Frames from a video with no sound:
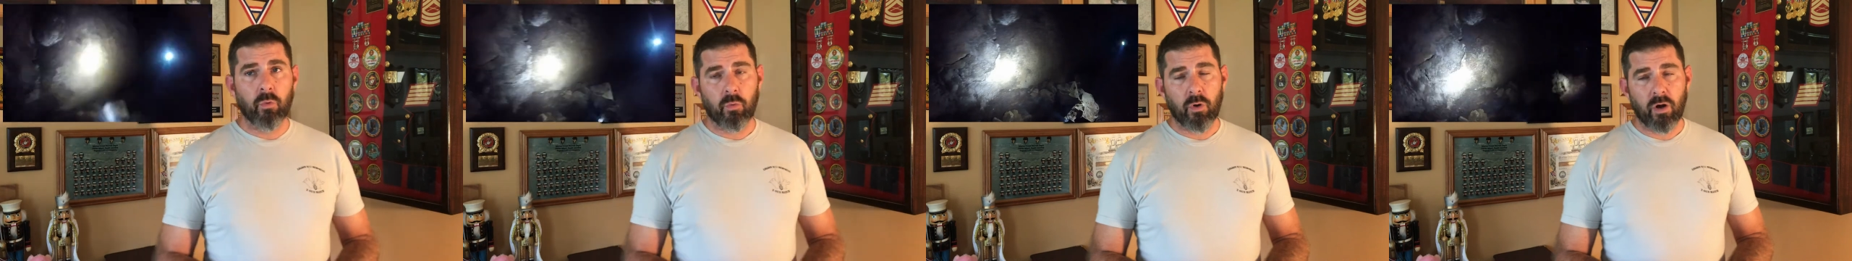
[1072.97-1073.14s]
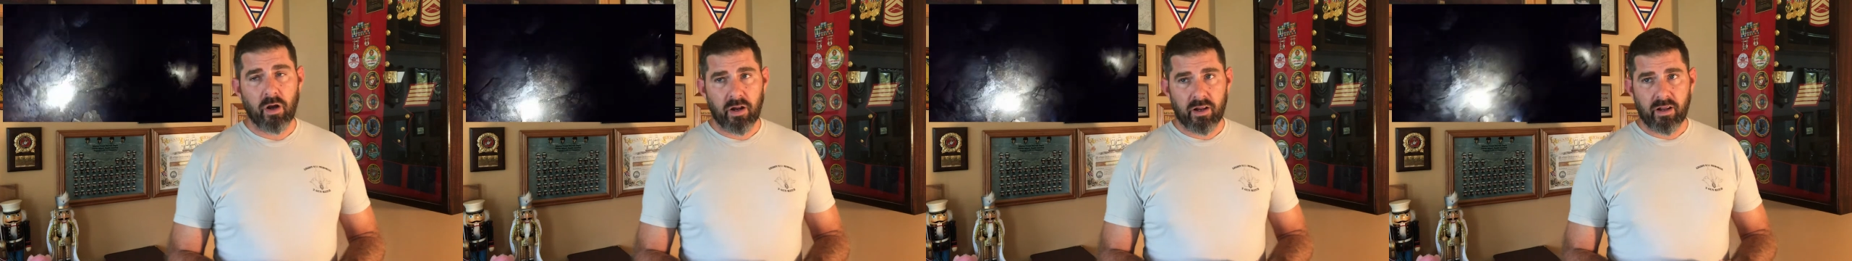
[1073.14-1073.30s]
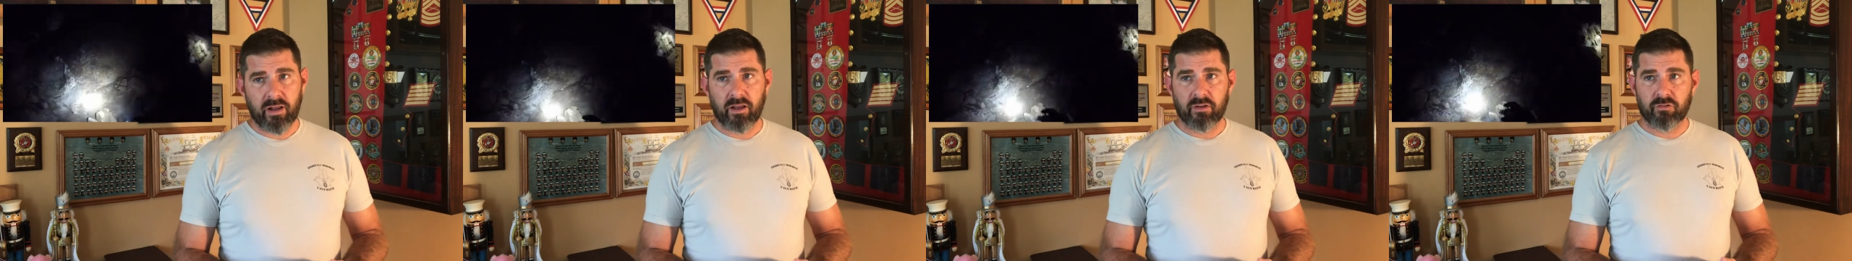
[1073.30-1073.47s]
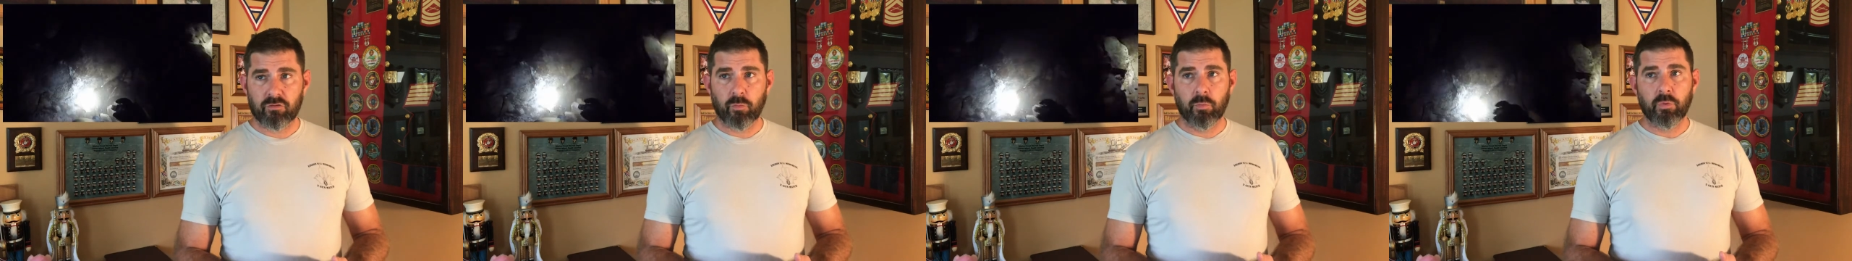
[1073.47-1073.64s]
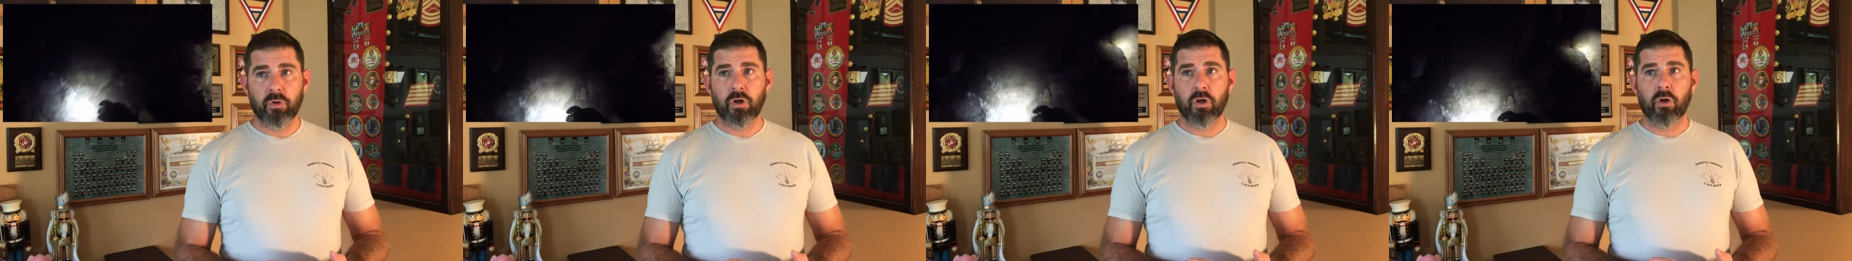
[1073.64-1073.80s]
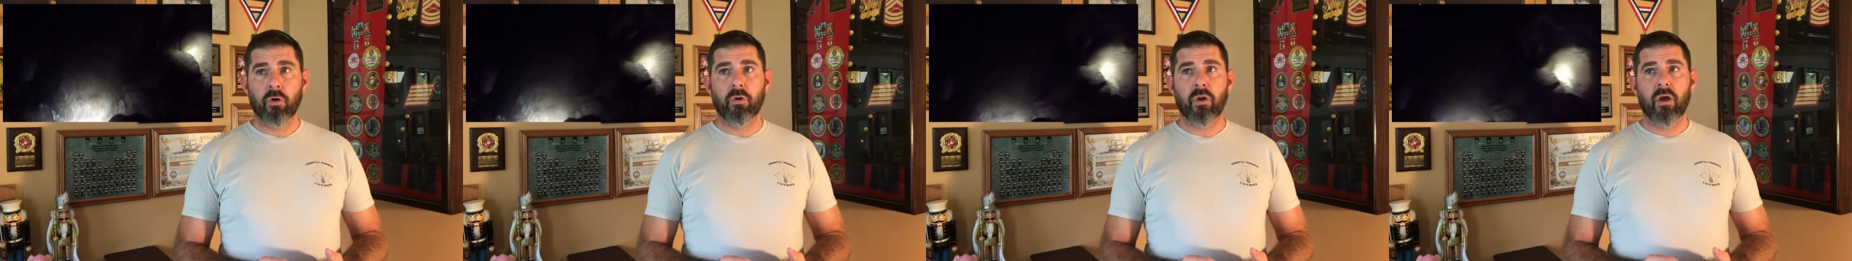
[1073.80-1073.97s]
Rockcastle when
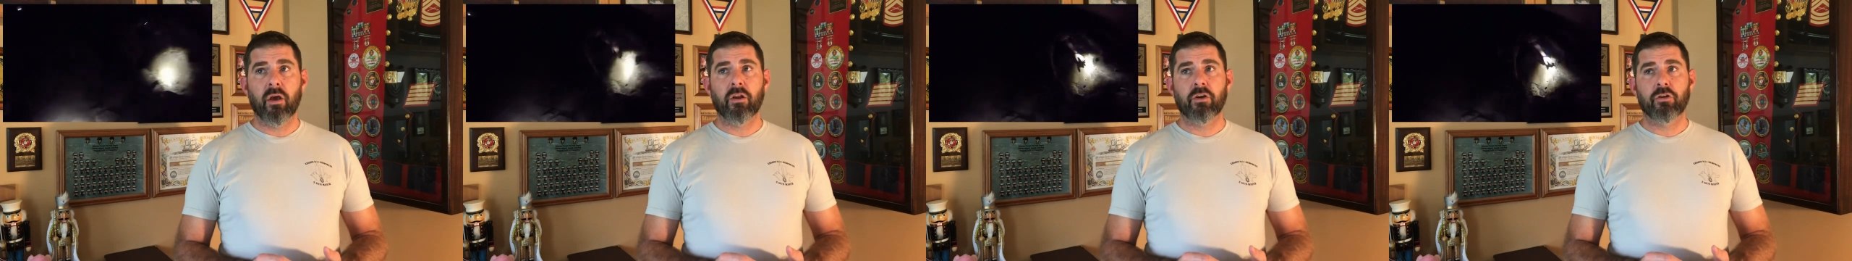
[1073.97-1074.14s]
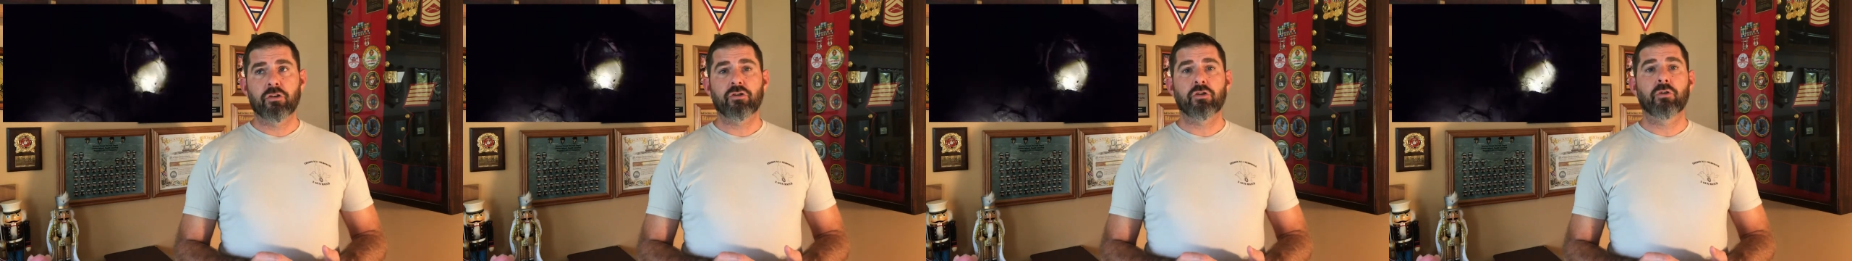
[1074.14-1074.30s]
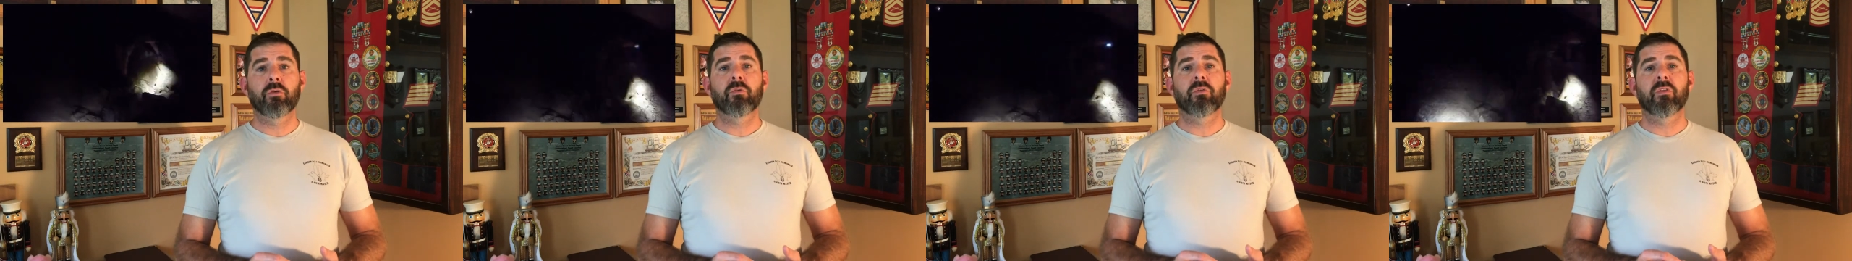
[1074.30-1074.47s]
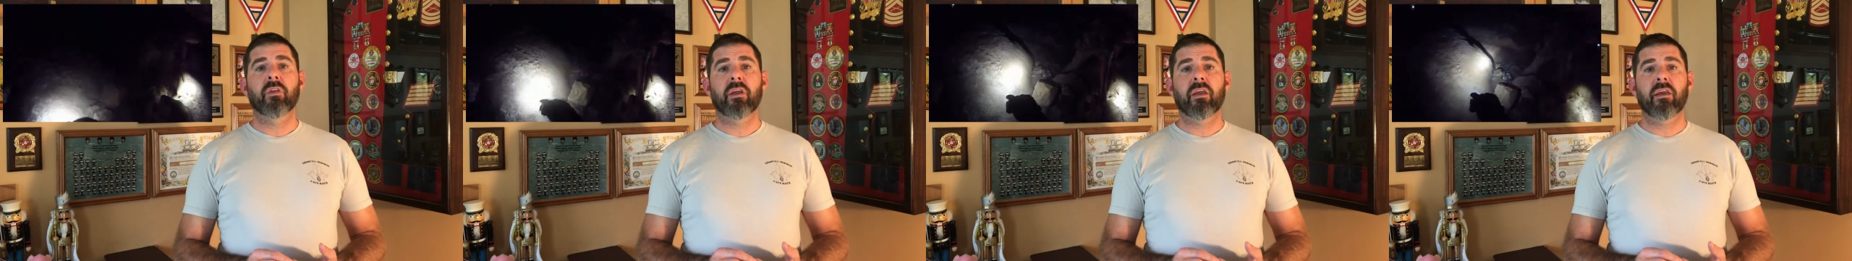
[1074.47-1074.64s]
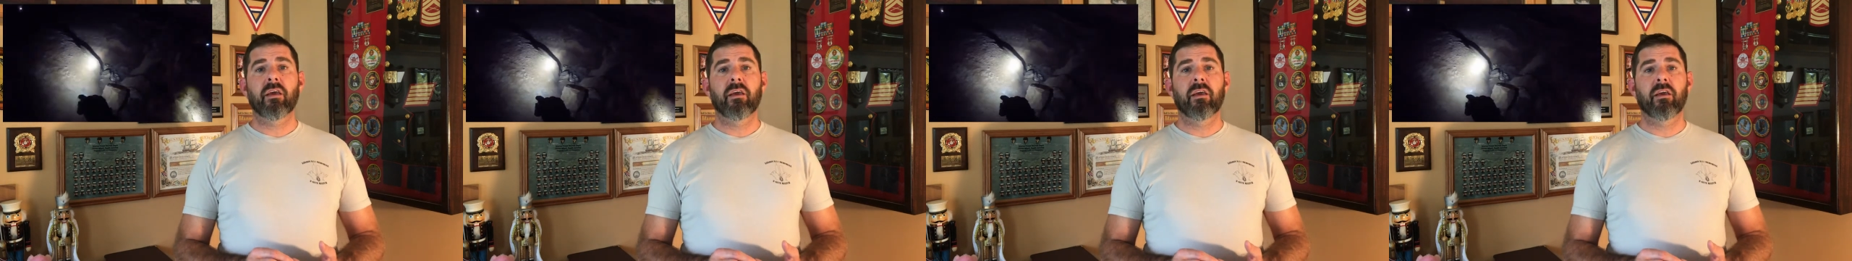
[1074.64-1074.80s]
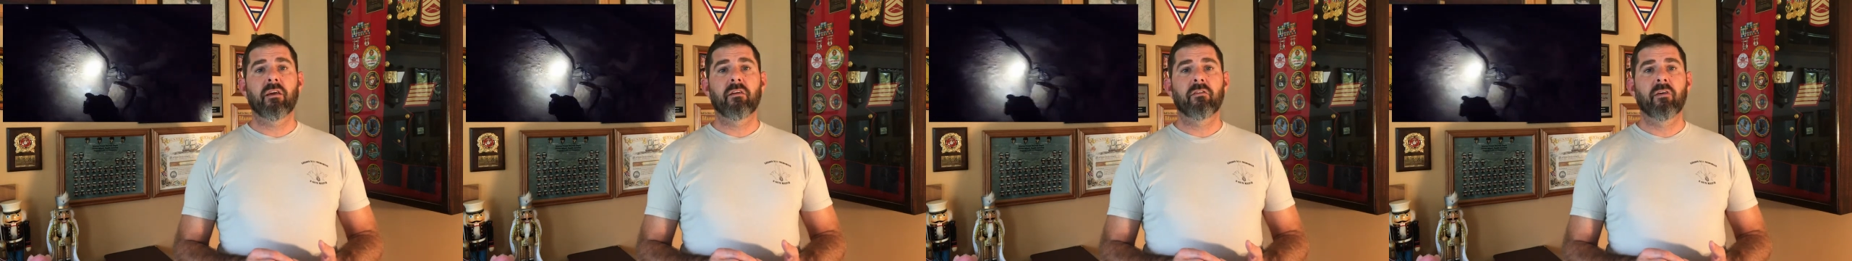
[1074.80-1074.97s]
you go down to shoot in the
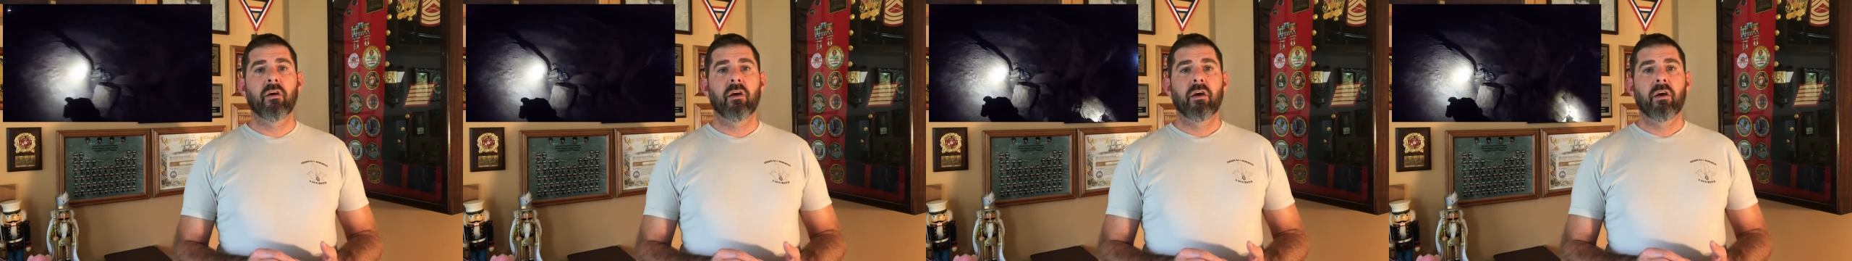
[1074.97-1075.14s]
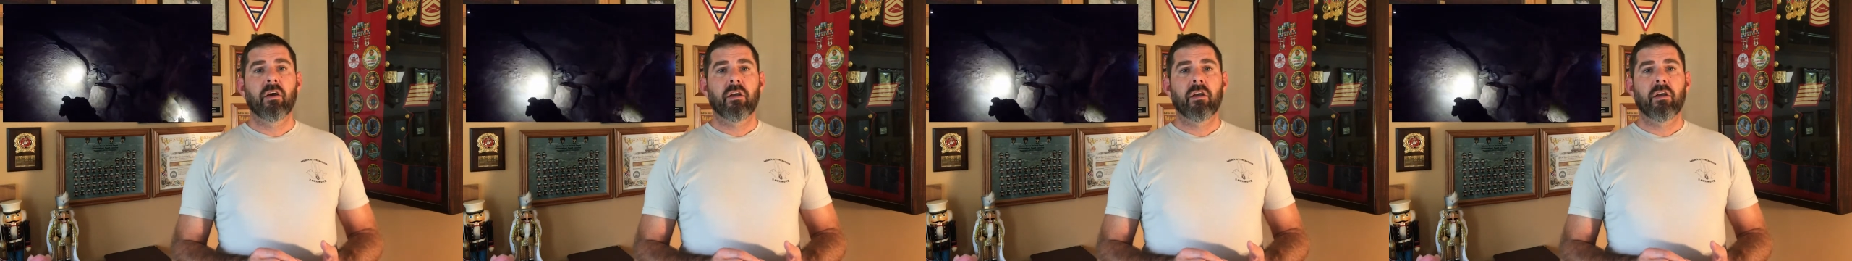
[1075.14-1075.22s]
cave.